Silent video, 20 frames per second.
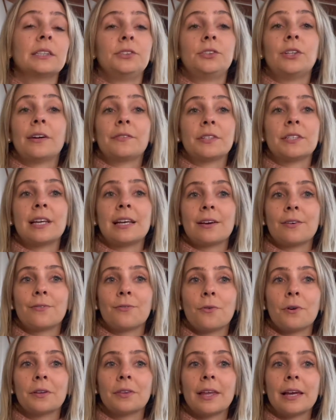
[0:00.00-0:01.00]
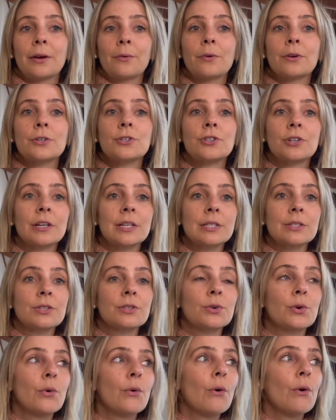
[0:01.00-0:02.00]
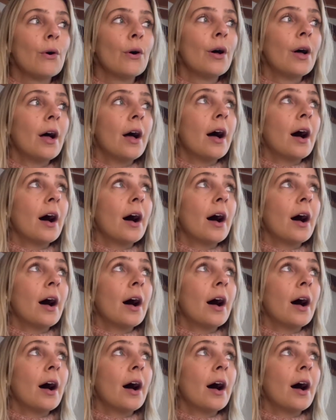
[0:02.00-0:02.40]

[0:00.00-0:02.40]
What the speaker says: you have to take a foreign language in school.